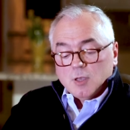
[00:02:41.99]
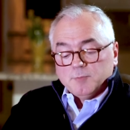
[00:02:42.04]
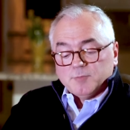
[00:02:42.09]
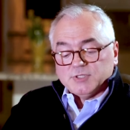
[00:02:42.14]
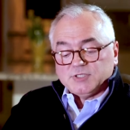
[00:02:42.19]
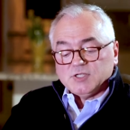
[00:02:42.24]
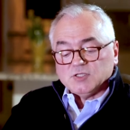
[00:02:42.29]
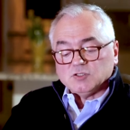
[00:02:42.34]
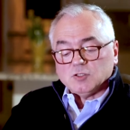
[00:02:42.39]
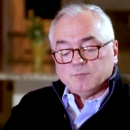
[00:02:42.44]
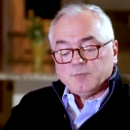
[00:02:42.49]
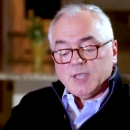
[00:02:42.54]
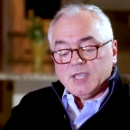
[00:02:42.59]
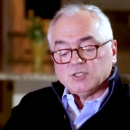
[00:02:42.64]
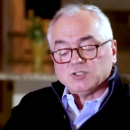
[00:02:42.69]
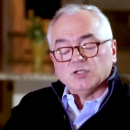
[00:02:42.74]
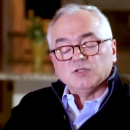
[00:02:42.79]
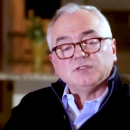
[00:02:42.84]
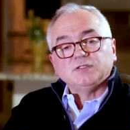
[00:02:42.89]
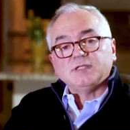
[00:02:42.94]

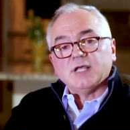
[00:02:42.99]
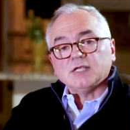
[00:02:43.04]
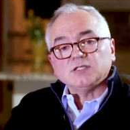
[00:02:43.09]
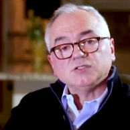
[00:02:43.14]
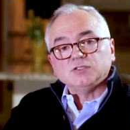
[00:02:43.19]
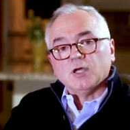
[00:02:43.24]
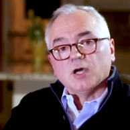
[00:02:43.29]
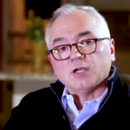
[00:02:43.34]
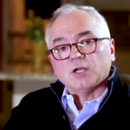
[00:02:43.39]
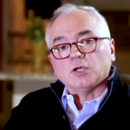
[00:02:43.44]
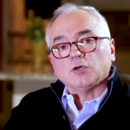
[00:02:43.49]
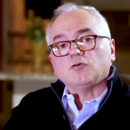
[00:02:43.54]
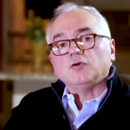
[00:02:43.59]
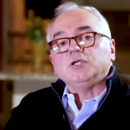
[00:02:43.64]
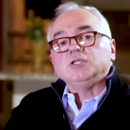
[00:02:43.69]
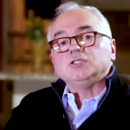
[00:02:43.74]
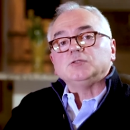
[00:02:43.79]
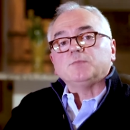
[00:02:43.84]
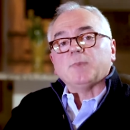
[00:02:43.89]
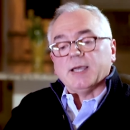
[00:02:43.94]
Participation does not
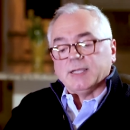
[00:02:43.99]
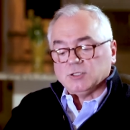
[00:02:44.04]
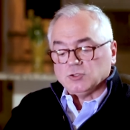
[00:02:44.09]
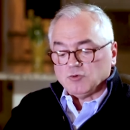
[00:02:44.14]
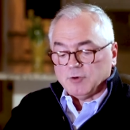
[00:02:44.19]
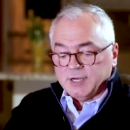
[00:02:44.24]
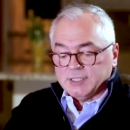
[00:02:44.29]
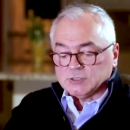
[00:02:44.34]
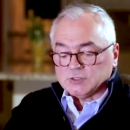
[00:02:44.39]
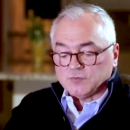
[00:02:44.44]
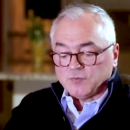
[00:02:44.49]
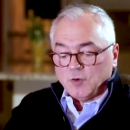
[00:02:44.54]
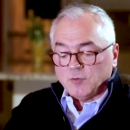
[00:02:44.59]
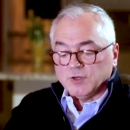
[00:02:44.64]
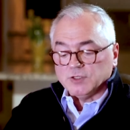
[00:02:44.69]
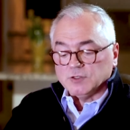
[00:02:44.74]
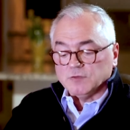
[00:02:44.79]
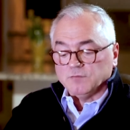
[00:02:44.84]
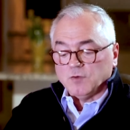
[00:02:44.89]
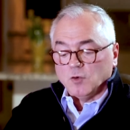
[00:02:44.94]
increase by
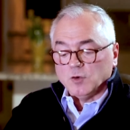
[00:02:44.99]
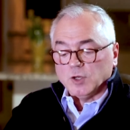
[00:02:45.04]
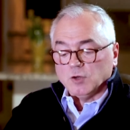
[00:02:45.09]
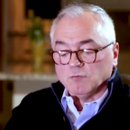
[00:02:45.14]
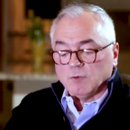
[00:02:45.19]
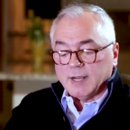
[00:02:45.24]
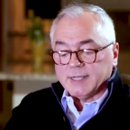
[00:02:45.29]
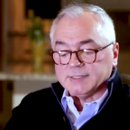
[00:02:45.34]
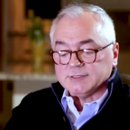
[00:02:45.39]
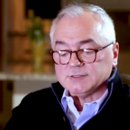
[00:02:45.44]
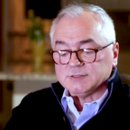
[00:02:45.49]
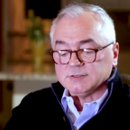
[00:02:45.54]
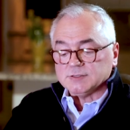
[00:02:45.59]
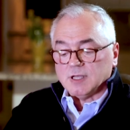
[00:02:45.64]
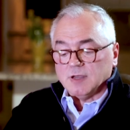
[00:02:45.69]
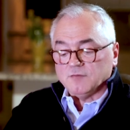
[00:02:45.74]
transferring the voting rights